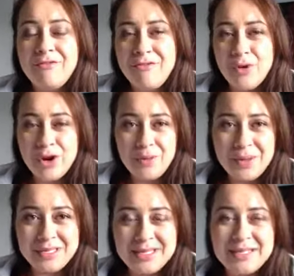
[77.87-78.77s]
for your
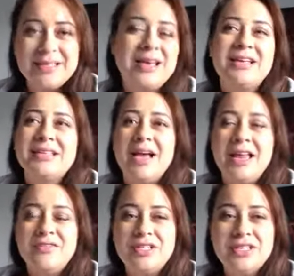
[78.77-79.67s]
business to
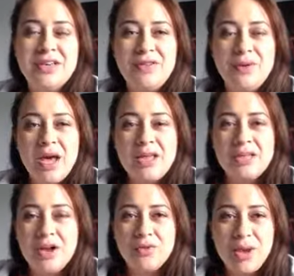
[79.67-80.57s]
kind of just give you
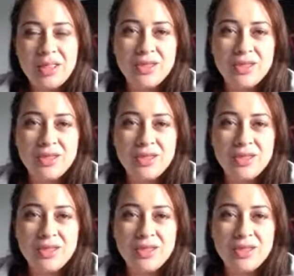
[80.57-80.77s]
a great